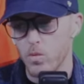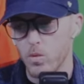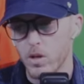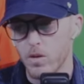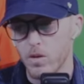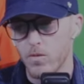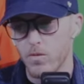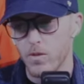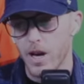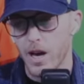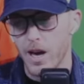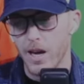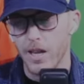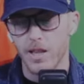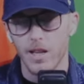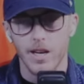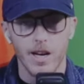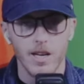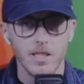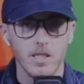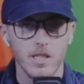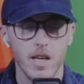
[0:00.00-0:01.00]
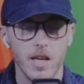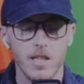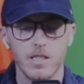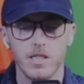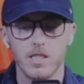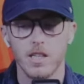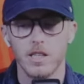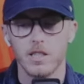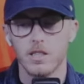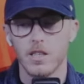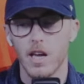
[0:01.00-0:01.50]
We've got, like I said,
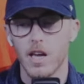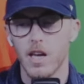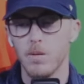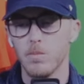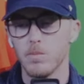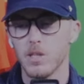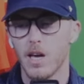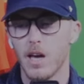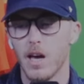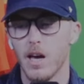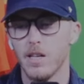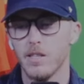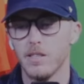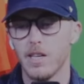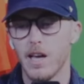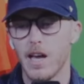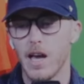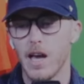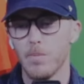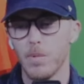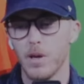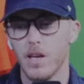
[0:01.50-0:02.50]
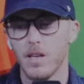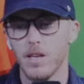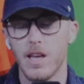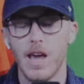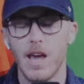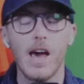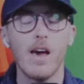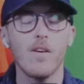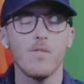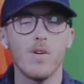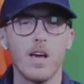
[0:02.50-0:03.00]
6 games on tap. And
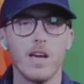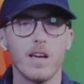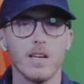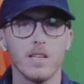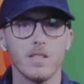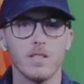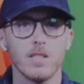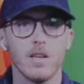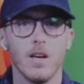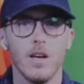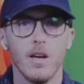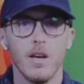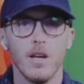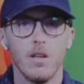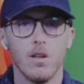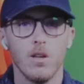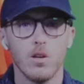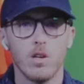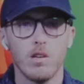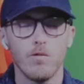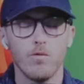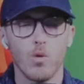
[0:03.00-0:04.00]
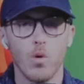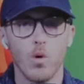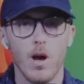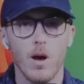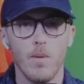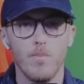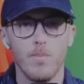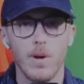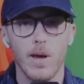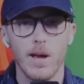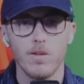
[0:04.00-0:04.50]
yeah, Vegas looking for
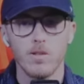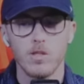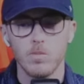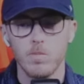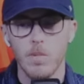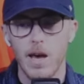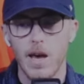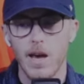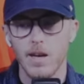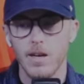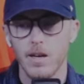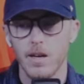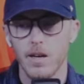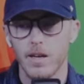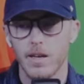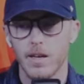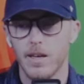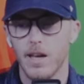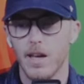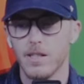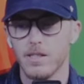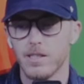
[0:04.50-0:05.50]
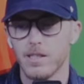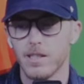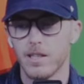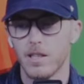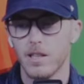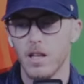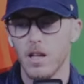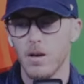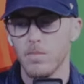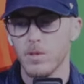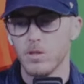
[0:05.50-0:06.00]
a bounce back against the
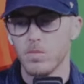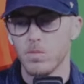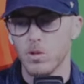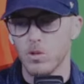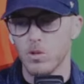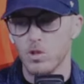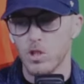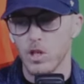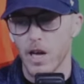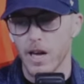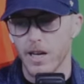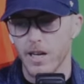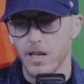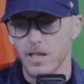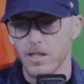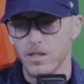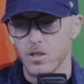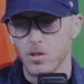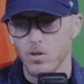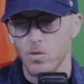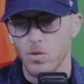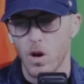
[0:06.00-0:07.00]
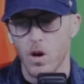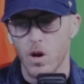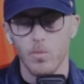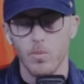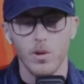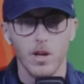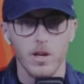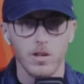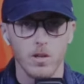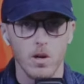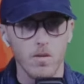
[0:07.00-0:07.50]
Columbus Blue Jackets, who are
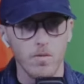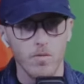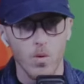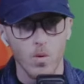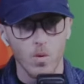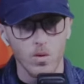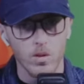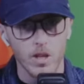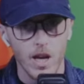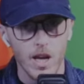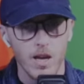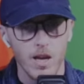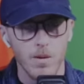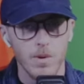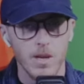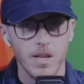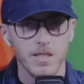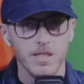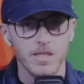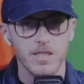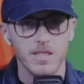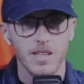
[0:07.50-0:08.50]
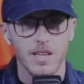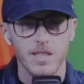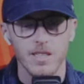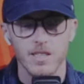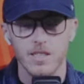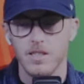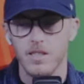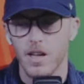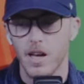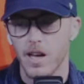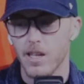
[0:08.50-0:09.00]
playing their 4th game in
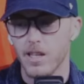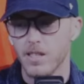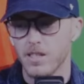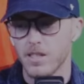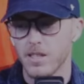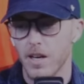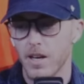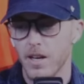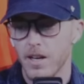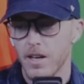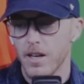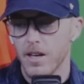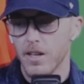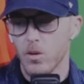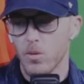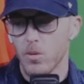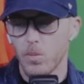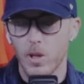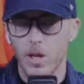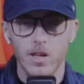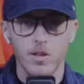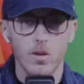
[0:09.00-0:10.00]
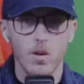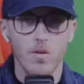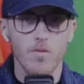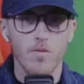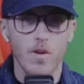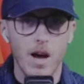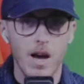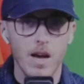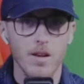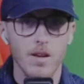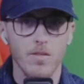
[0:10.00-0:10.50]
6 nights. They're playing their
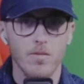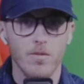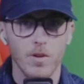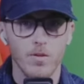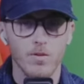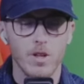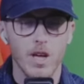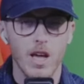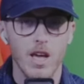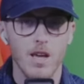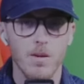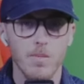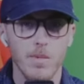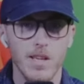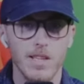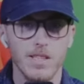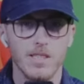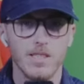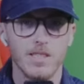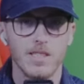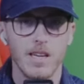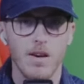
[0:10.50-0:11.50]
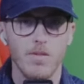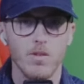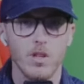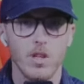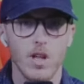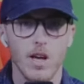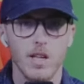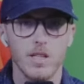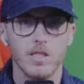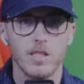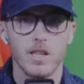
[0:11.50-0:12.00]
5th game in 7
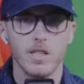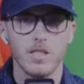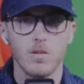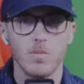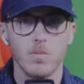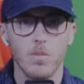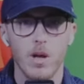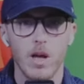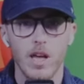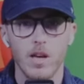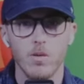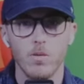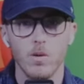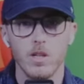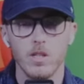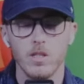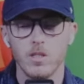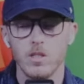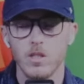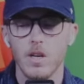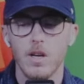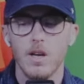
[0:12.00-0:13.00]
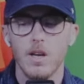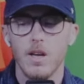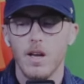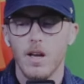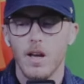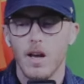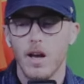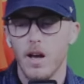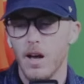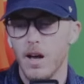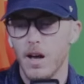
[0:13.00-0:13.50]
nights against the Penguins
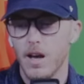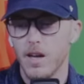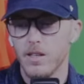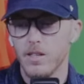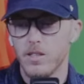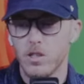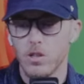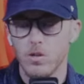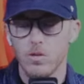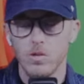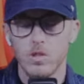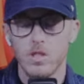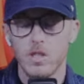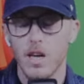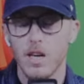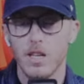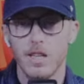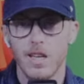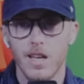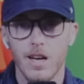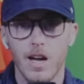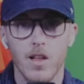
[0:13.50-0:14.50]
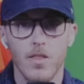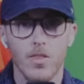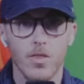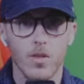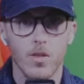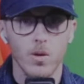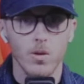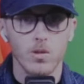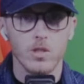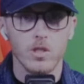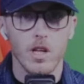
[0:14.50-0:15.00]
on Tuesday. And then on
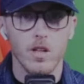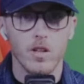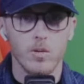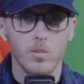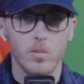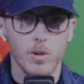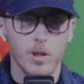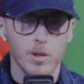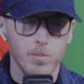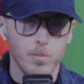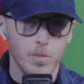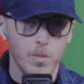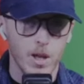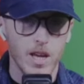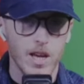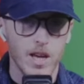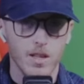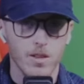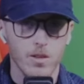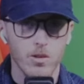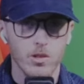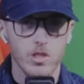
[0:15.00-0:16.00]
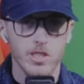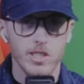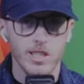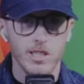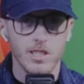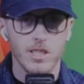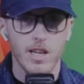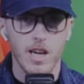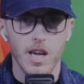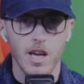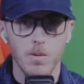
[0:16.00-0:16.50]
Thursday, they'll be playing their
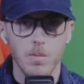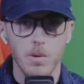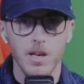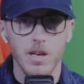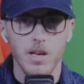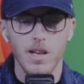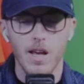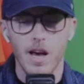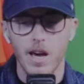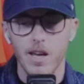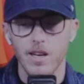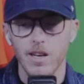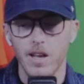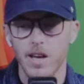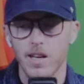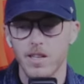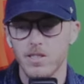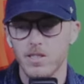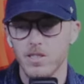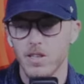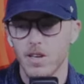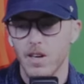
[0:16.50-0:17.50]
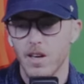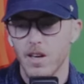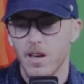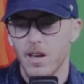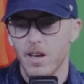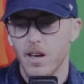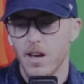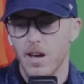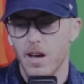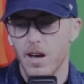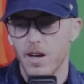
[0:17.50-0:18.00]
6th game in 9 nights
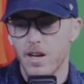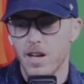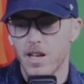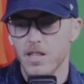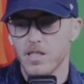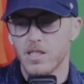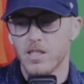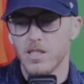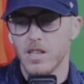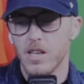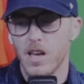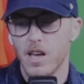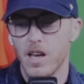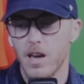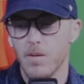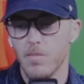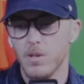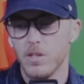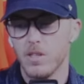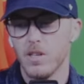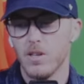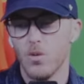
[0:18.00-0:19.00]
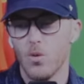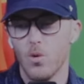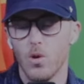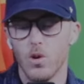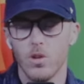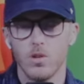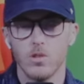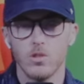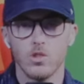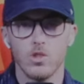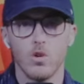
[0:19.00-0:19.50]
against the Edmonton Oilers.